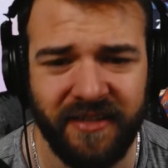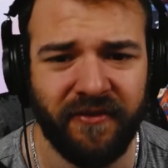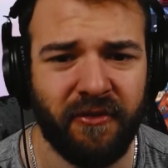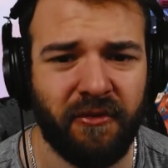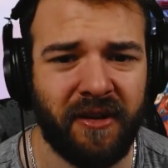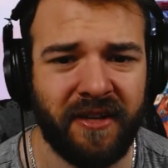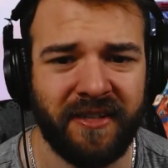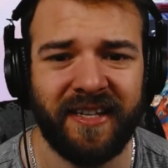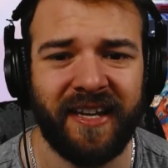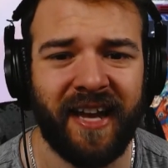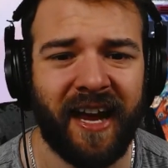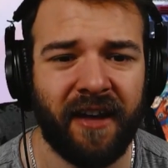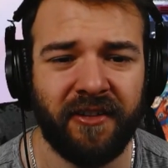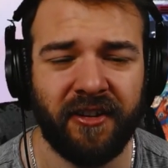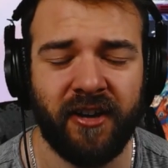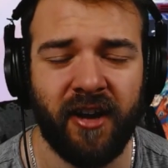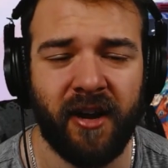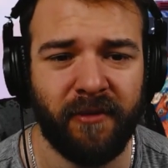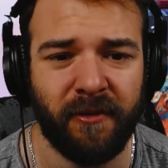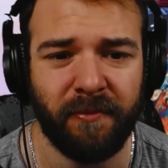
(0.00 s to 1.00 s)
if you want to see how
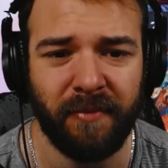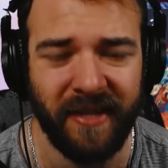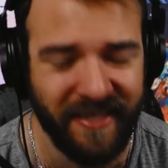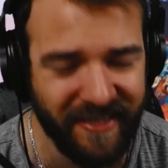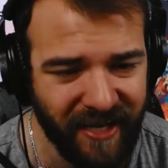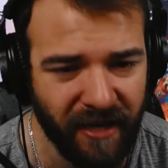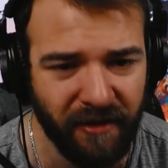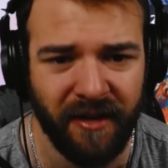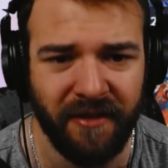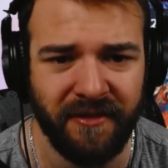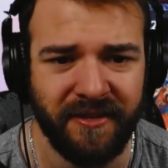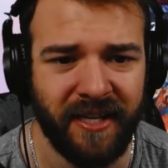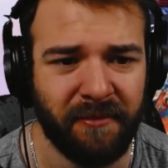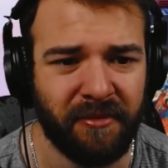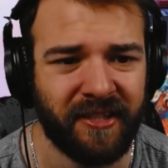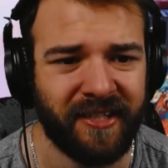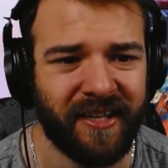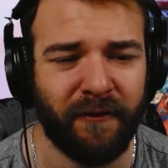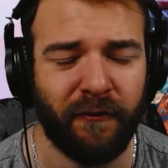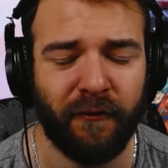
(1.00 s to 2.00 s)
the combo plays out. I was
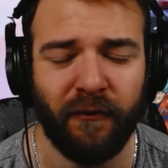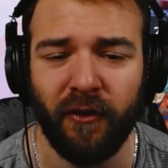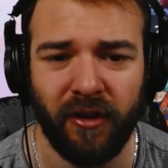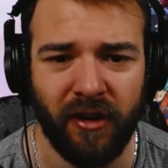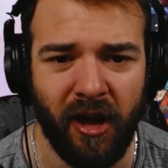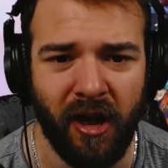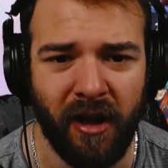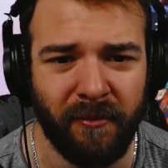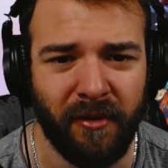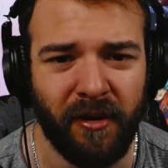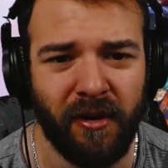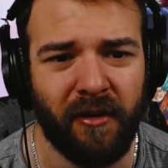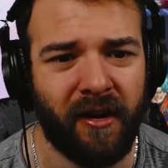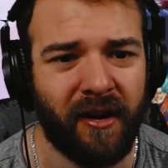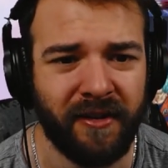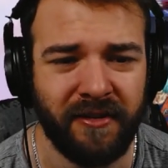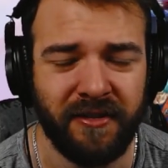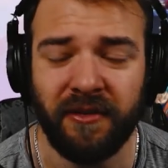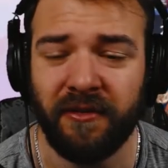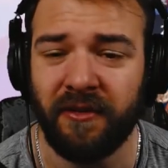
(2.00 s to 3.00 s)
able to get full combo
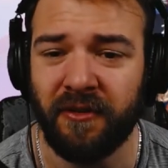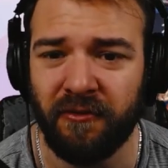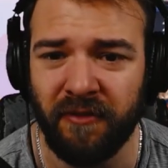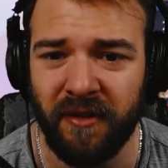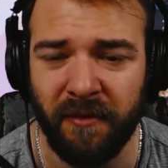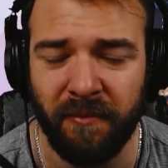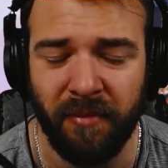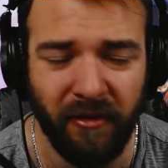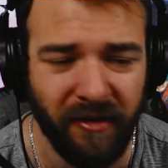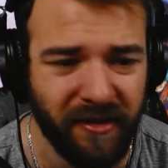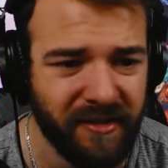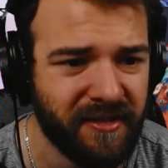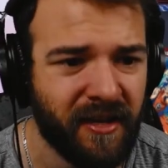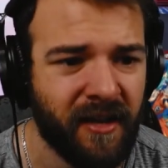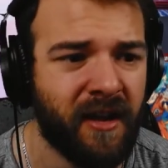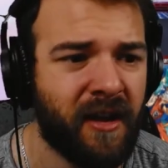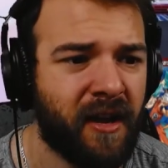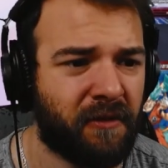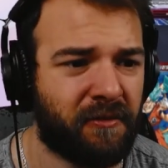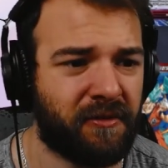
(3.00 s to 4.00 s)
on 2 to 3 opponents,
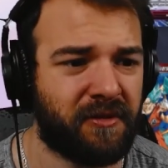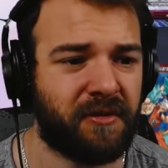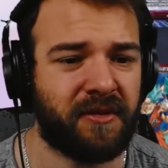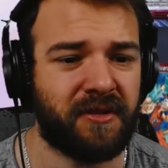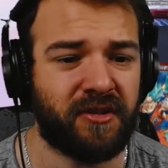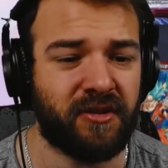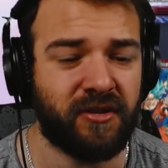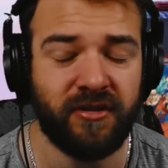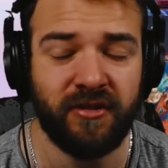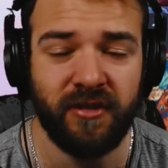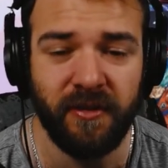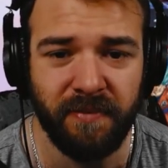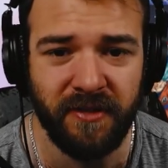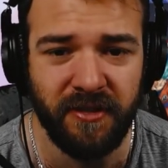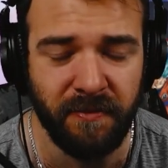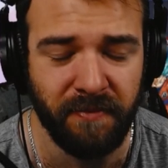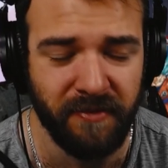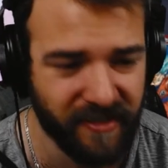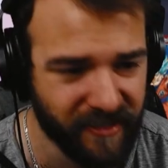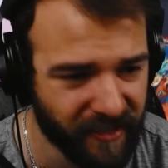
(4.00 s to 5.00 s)
which was super
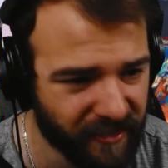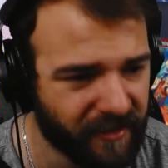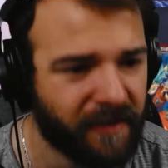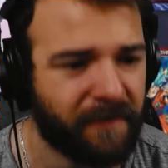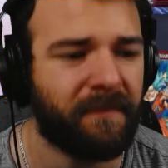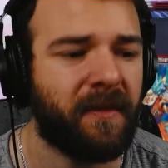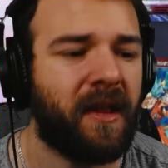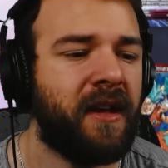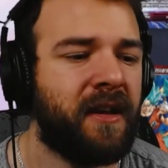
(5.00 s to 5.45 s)
sick.